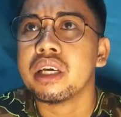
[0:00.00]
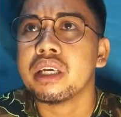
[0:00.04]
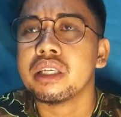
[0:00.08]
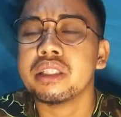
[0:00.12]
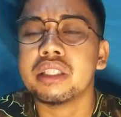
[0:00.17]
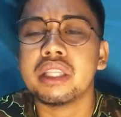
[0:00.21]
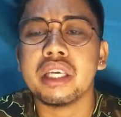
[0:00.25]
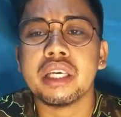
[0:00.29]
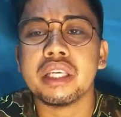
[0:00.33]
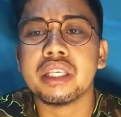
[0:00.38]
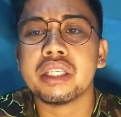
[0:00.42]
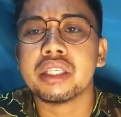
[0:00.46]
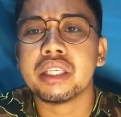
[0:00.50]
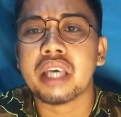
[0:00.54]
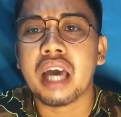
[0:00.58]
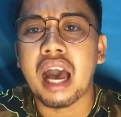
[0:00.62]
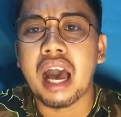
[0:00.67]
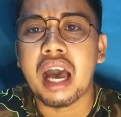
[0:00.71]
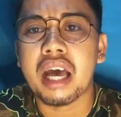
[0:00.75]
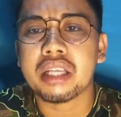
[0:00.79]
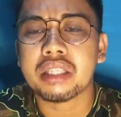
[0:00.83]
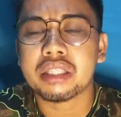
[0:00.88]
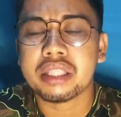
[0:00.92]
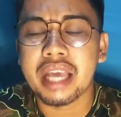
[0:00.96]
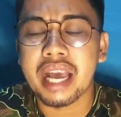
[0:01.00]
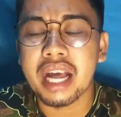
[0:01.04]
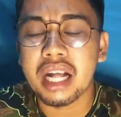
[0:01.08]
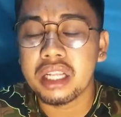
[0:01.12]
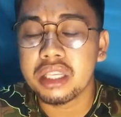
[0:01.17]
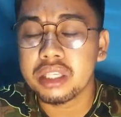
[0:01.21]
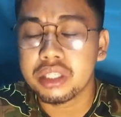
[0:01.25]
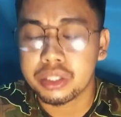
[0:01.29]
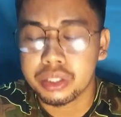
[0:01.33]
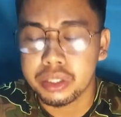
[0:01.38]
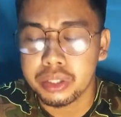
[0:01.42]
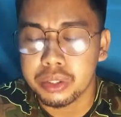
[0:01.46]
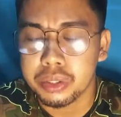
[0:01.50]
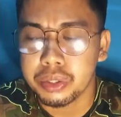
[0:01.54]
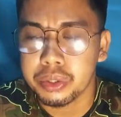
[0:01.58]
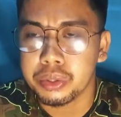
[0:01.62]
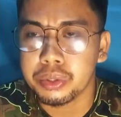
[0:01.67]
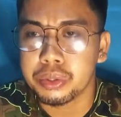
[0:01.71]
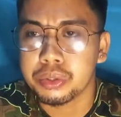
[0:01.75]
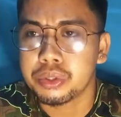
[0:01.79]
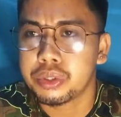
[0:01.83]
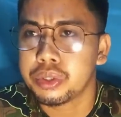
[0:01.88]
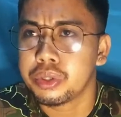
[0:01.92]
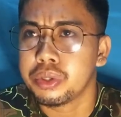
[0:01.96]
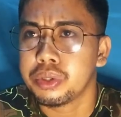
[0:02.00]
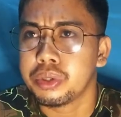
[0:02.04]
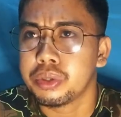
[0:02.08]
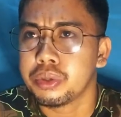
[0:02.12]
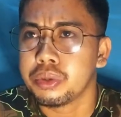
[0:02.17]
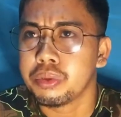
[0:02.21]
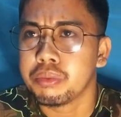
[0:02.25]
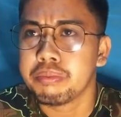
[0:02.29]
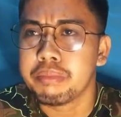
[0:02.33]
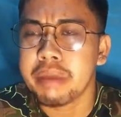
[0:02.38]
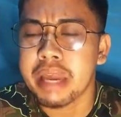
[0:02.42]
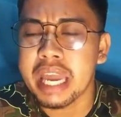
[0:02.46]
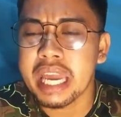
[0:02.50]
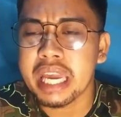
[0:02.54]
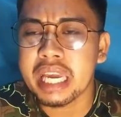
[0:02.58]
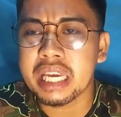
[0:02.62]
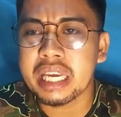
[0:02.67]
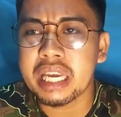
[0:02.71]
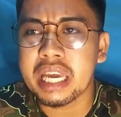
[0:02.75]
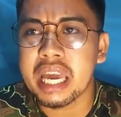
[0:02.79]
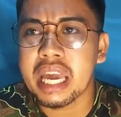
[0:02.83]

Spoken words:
This tells you to make